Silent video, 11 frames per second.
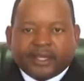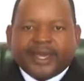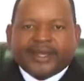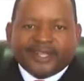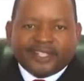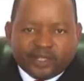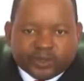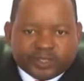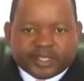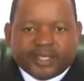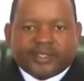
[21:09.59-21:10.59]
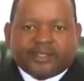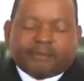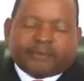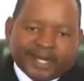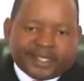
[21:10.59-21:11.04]
reduce the
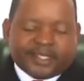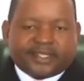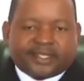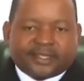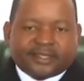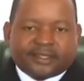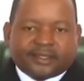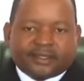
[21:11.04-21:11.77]
prices.